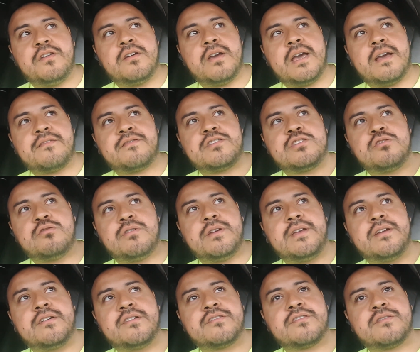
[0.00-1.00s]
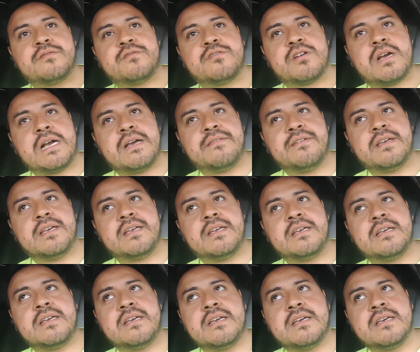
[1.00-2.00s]
have 2 years of
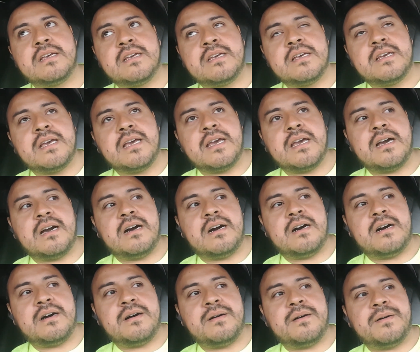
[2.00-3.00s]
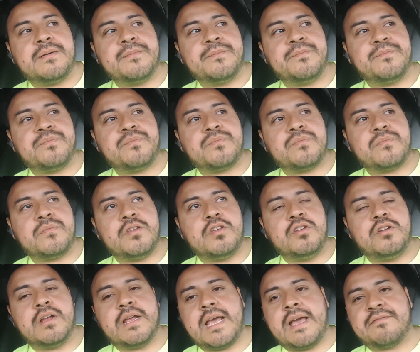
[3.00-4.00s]
driving,
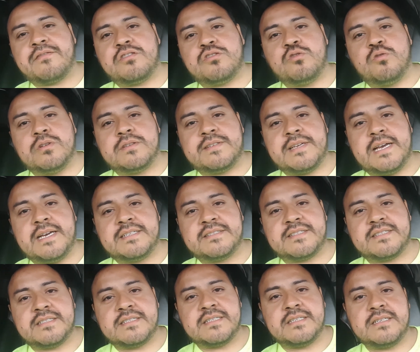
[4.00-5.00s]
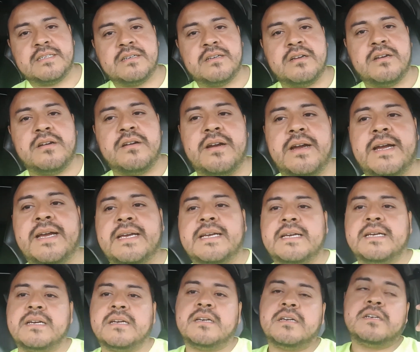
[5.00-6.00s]
you didn't have to do a test. All right,
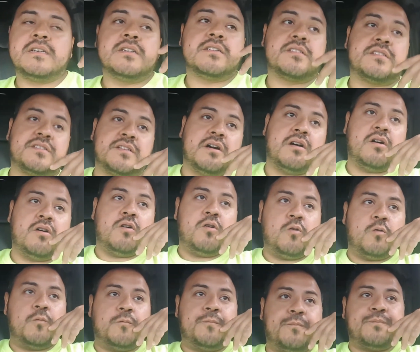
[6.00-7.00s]
so